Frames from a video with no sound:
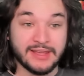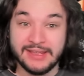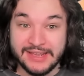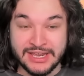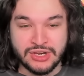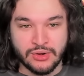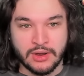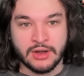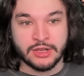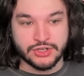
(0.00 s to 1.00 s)
in
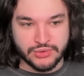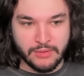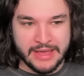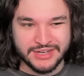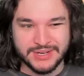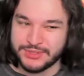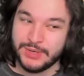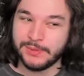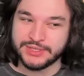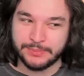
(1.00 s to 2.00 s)
your control matchup,
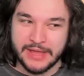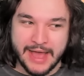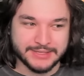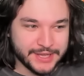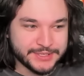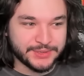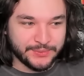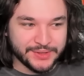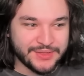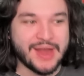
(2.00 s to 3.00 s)
Super Laser Blast isn't
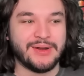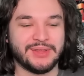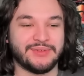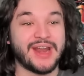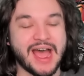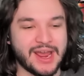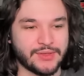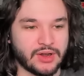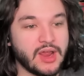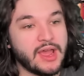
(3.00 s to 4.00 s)
really that relevant
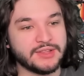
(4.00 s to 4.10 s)
either.